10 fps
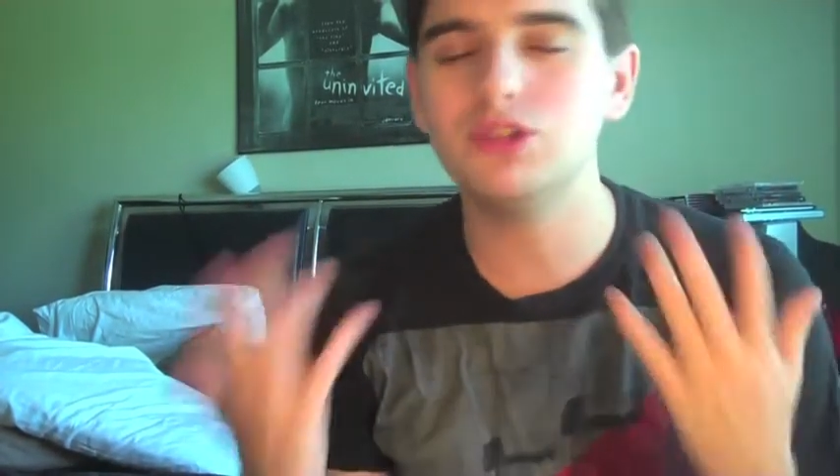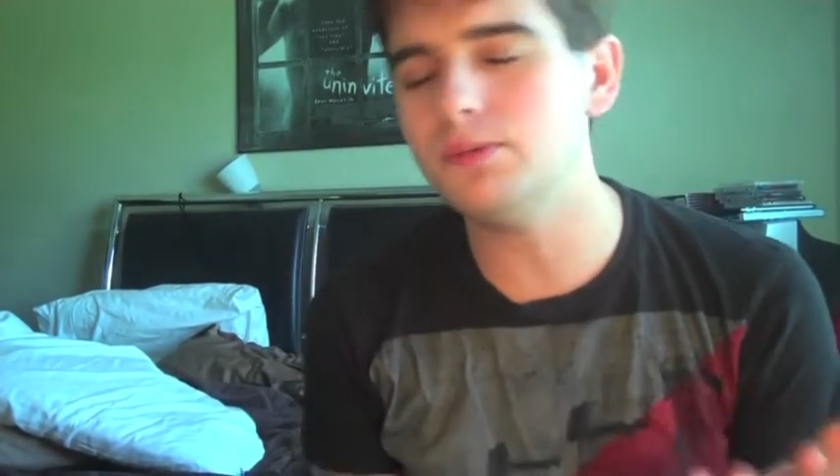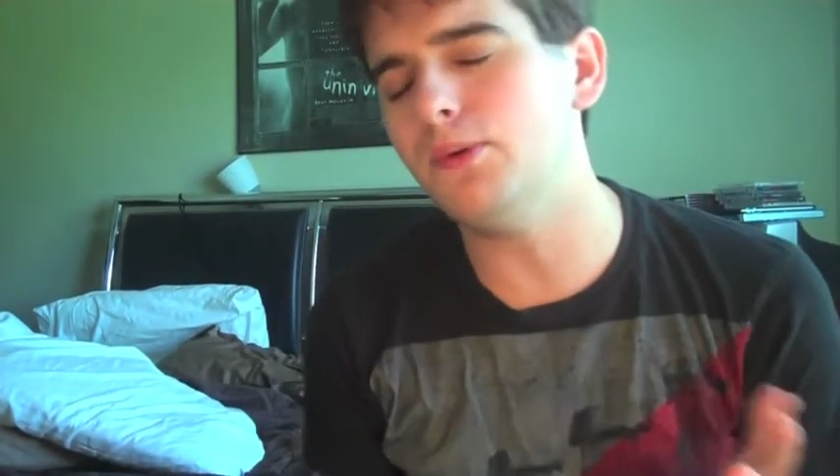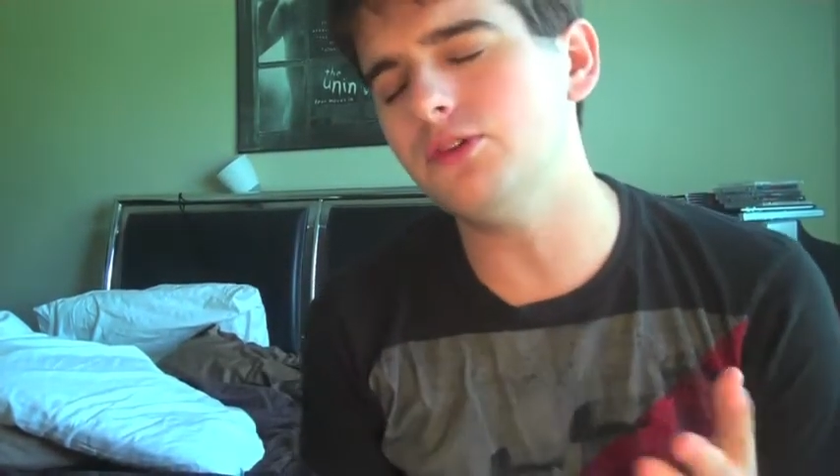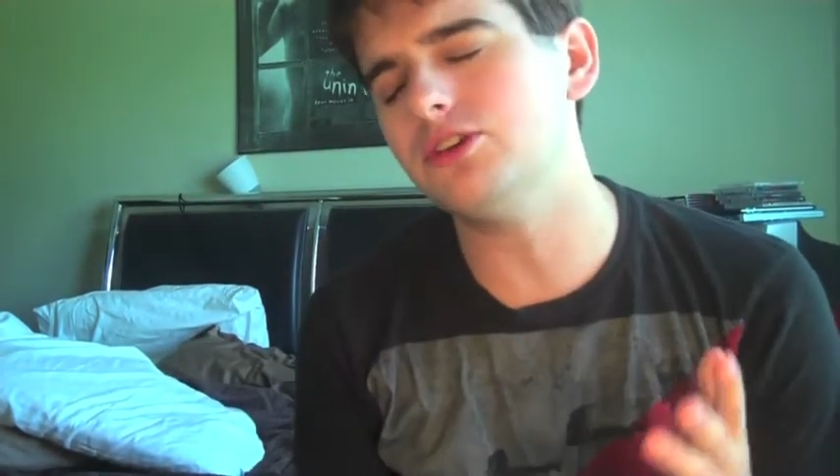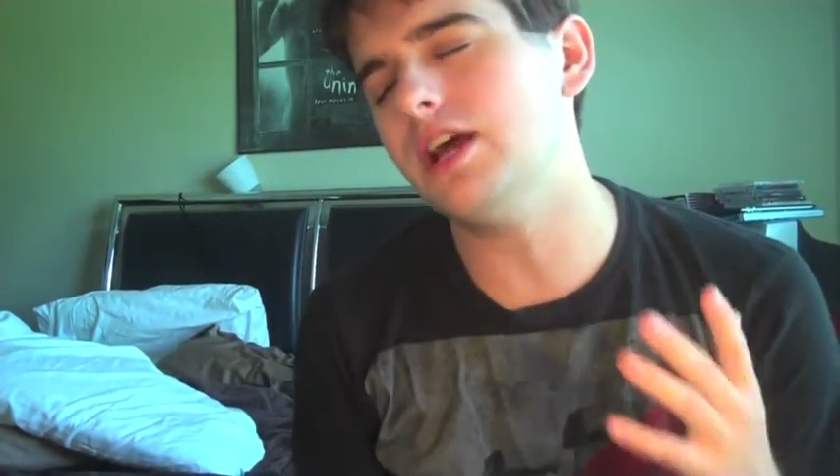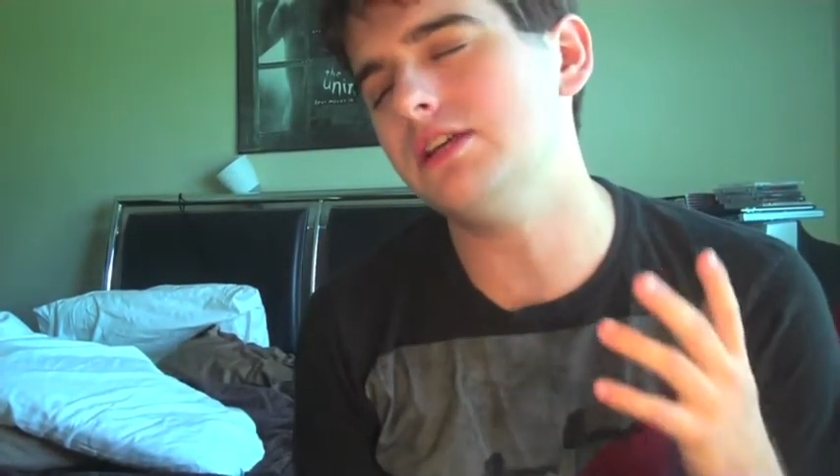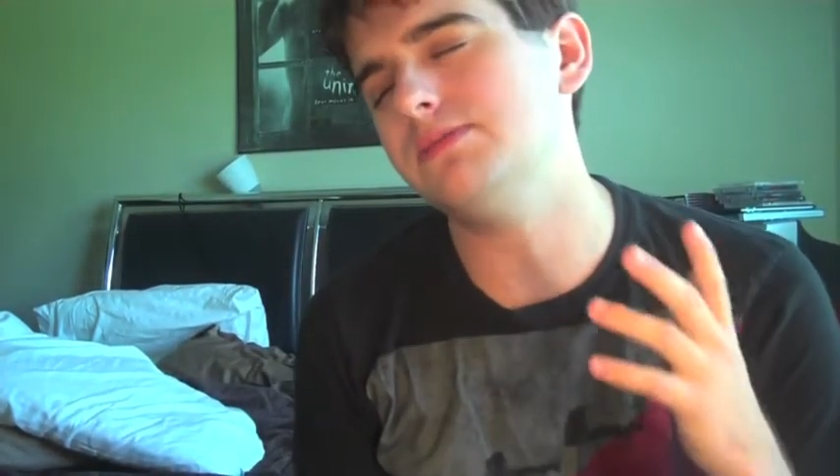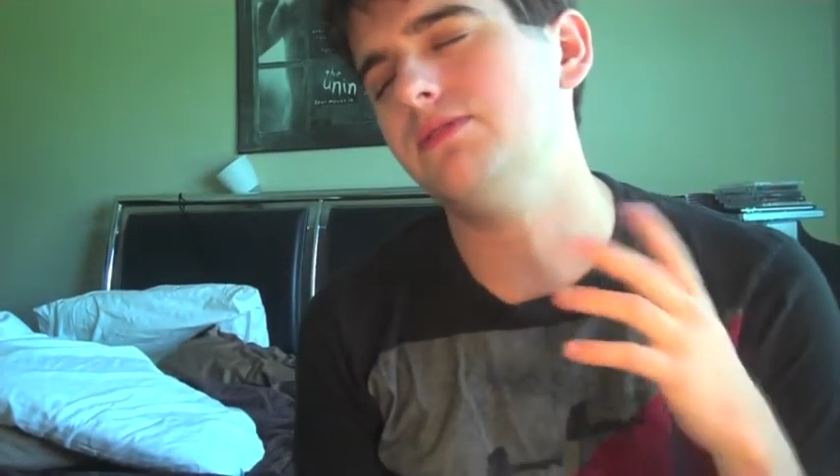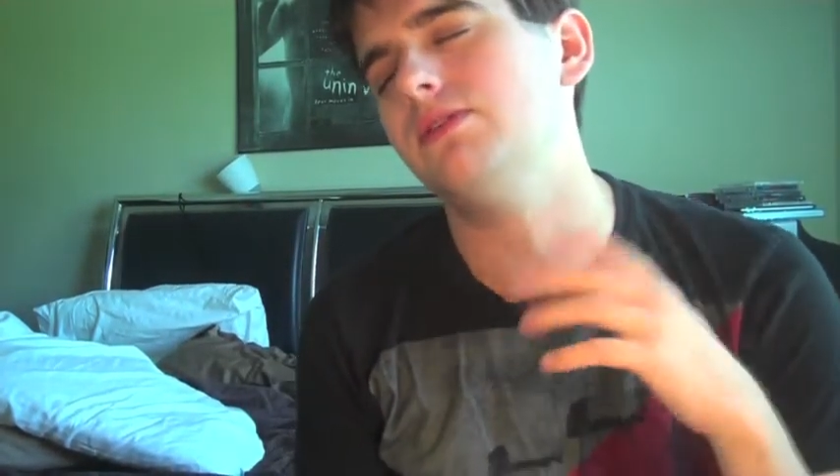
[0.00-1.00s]
Should
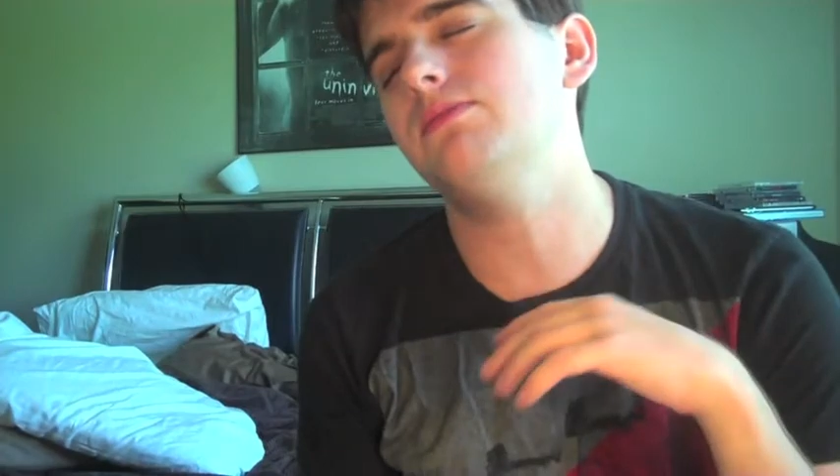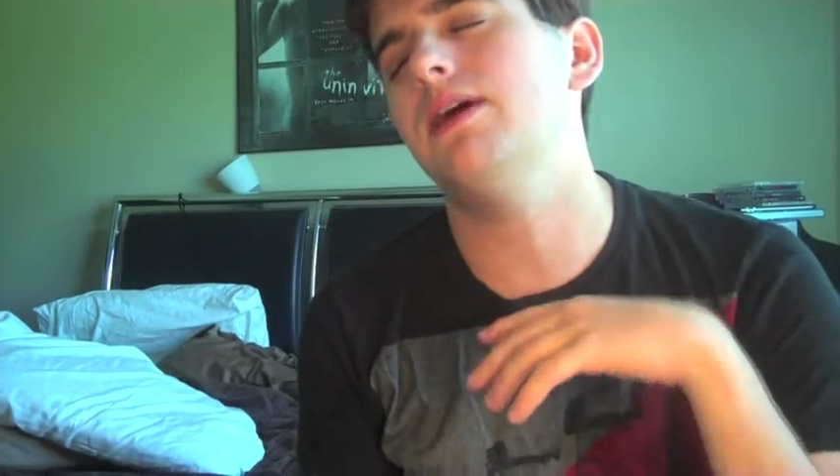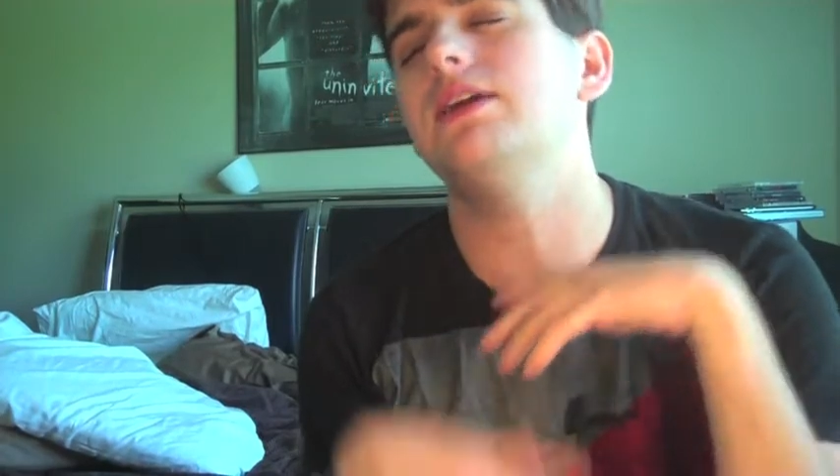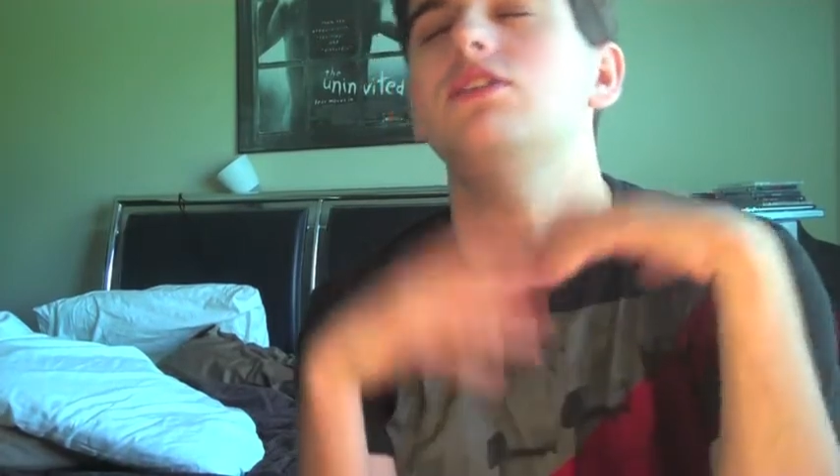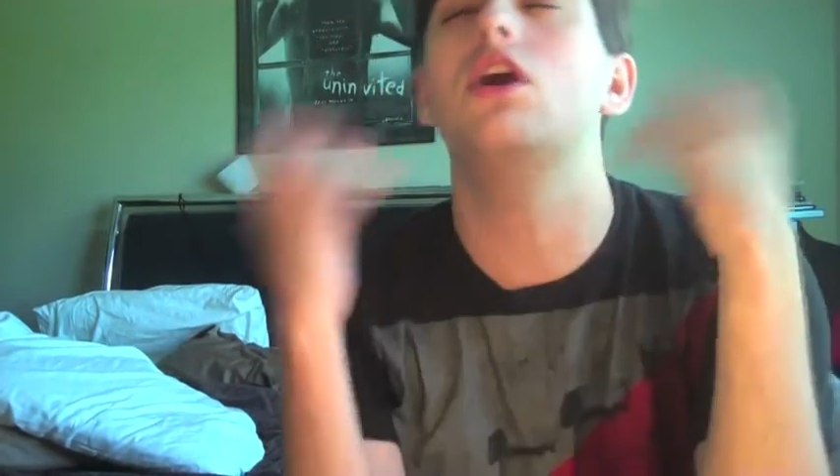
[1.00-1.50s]
Poltergeist be remade?